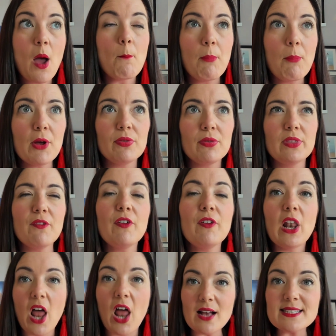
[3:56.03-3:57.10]
but the
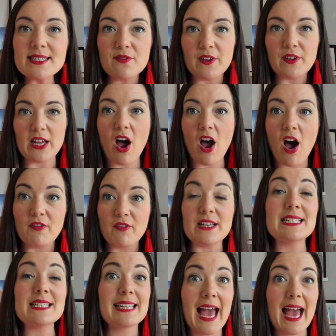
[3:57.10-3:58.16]
philosophy of
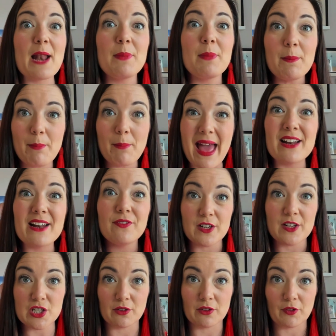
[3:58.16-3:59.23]
it can be
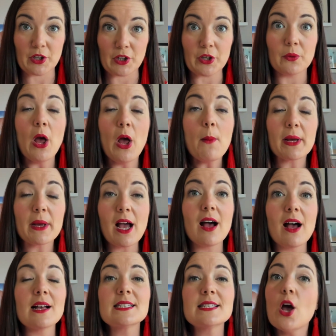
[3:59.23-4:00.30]
beneficial for you
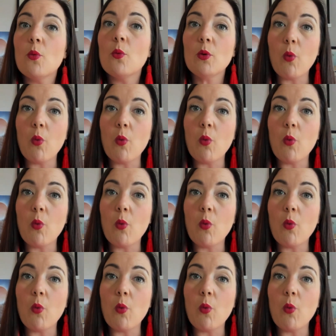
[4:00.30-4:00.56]
because we